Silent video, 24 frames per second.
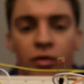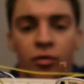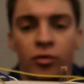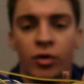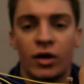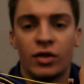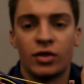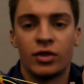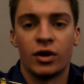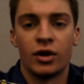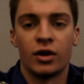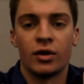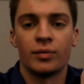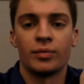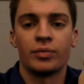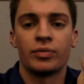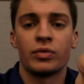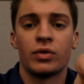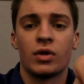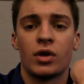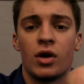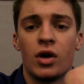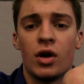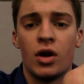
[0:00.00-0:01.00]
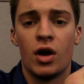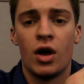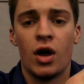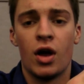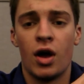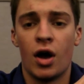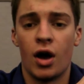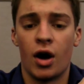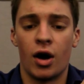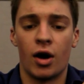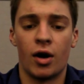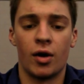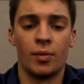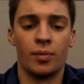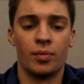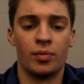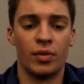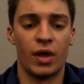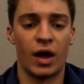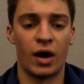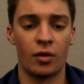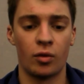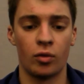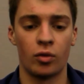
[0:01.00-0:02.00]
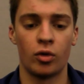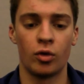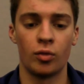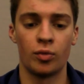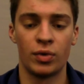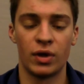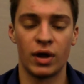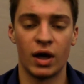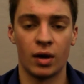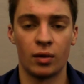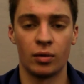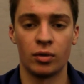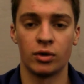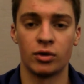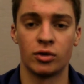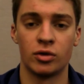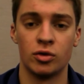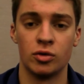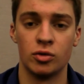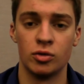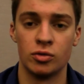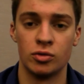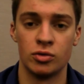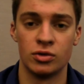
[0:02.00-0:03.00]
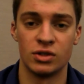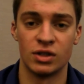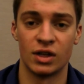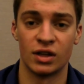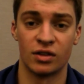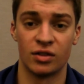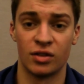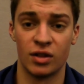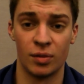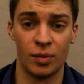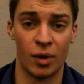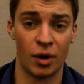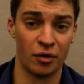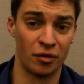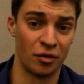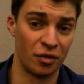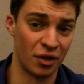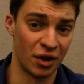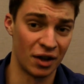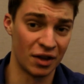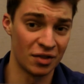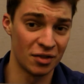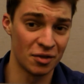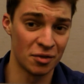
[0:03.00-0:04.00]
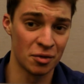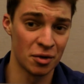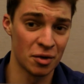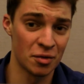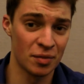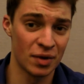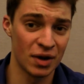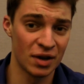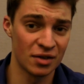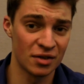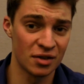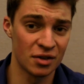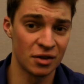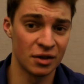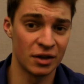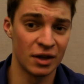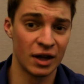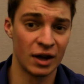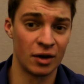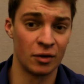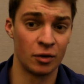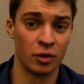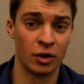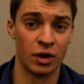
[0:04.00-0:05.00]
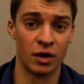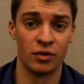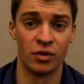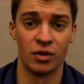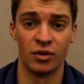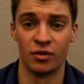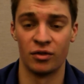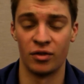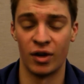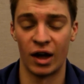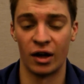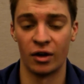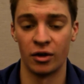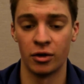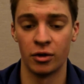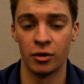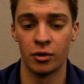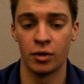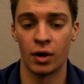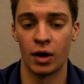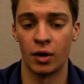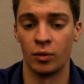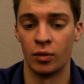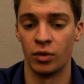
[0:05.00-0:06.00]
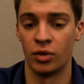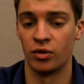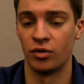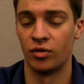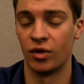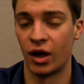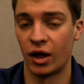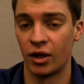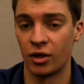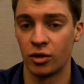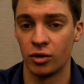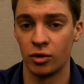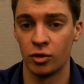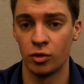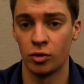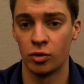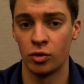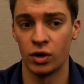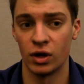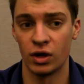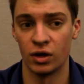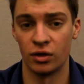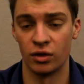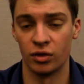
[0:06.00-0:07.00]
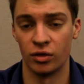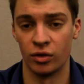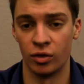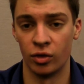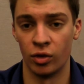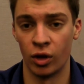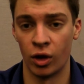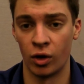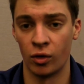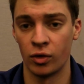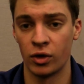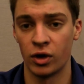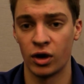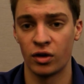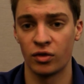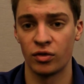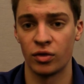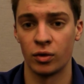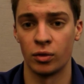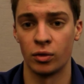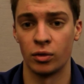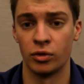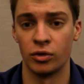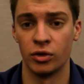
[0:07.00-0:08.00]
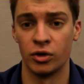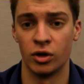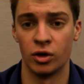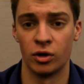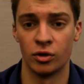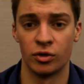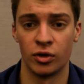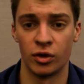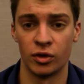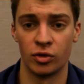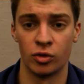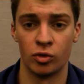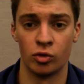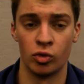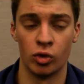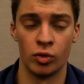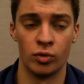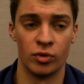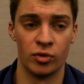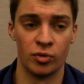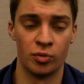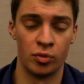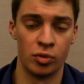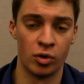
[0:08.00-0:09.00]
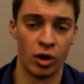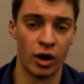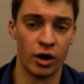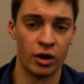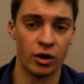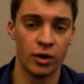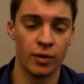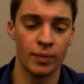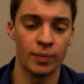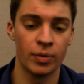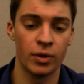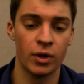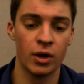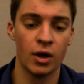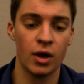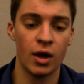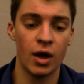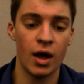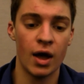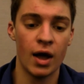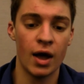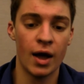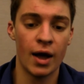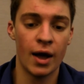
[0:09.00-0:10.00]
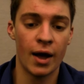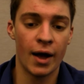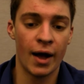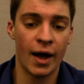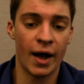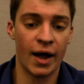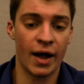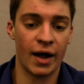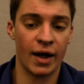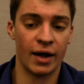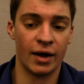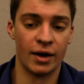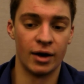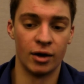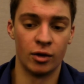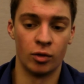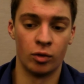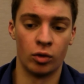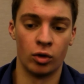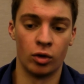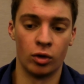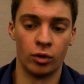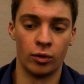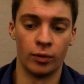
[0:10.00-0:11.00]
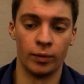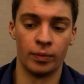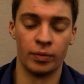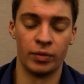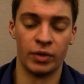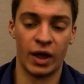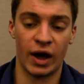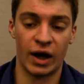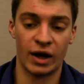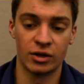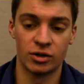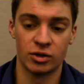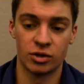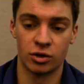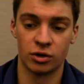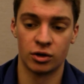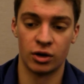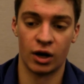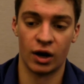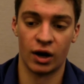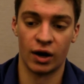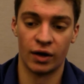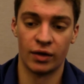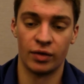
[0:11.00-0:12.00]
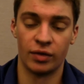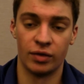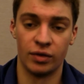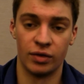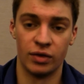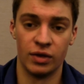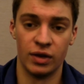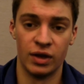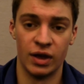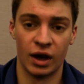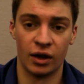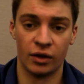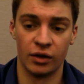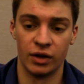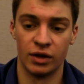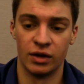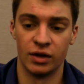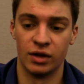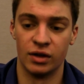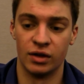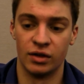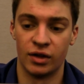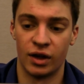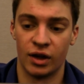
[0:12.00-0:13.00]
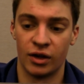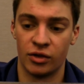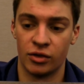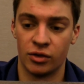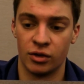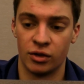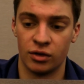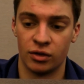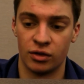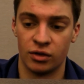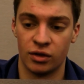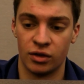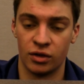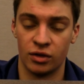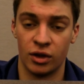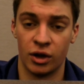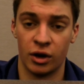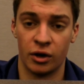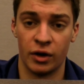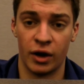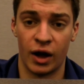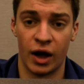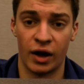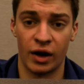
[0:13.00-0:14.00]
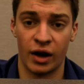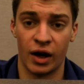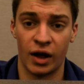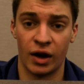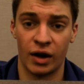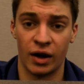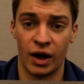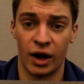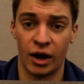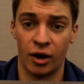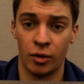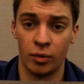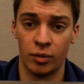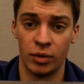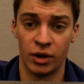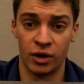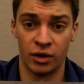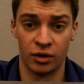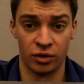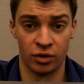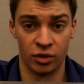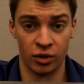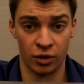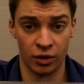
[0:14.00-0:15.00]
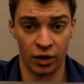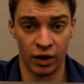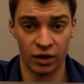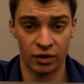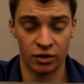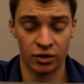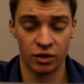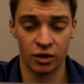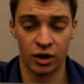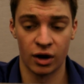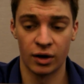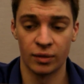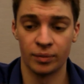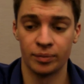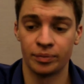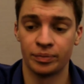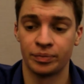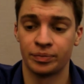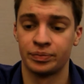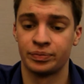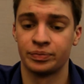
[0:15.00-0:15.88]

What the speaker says: right there, that will be able to sense the amount of light in the room basically, and it will give it a value, and when the value is low enough, it will denote that the room is brighter, and it will not turn on the LEDs. As you can see, they're not on now because the lights are on.